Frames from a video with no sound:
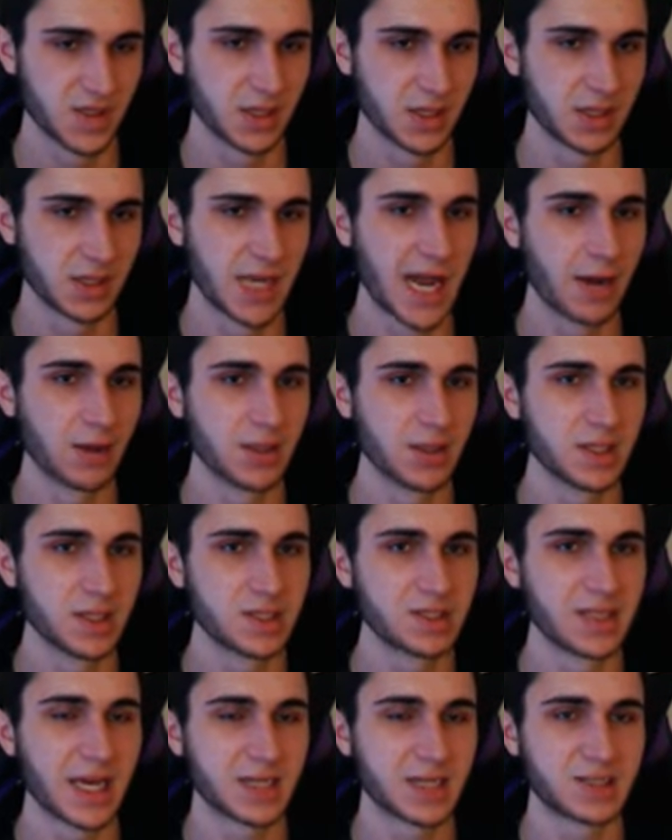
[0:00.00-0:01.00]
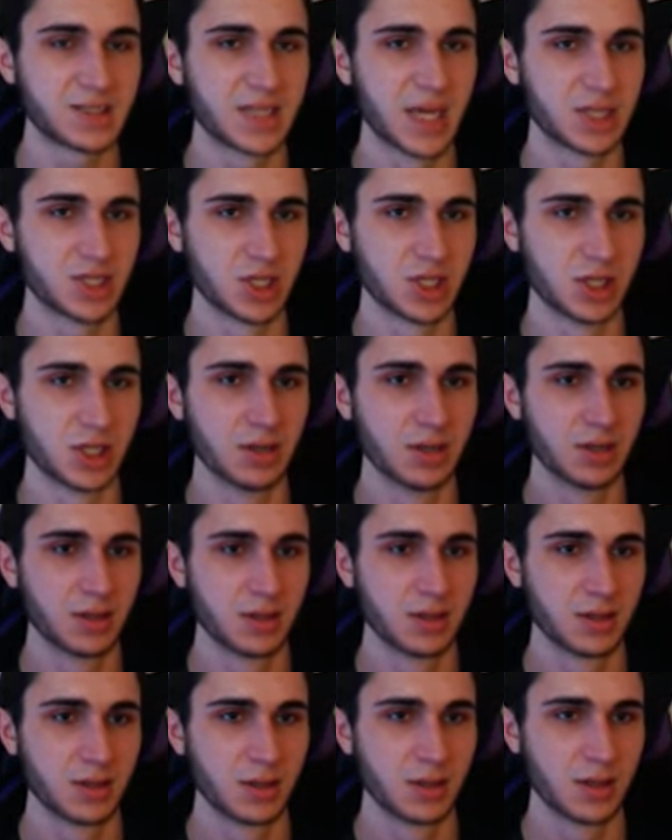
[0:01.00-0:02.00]
Now, in this next section,
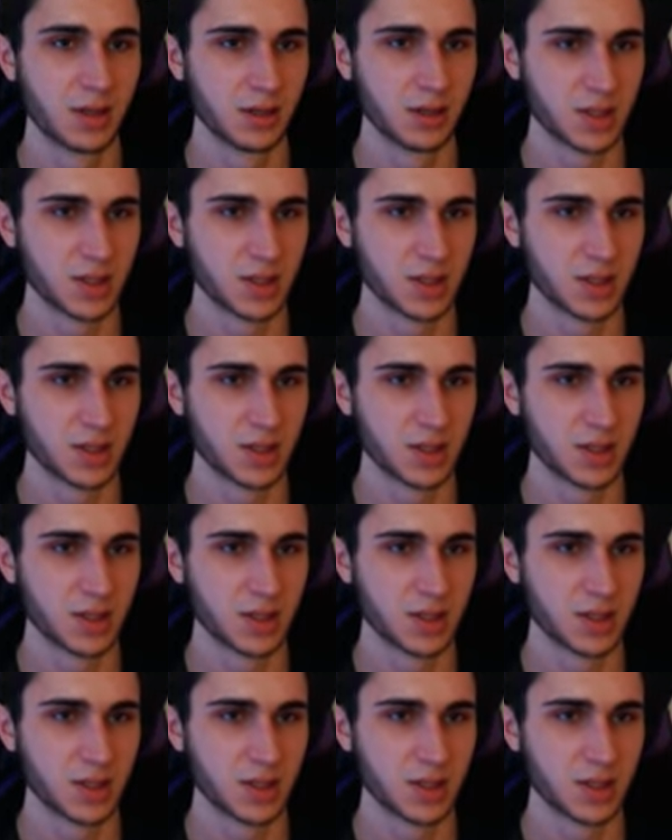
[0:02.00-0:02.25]
the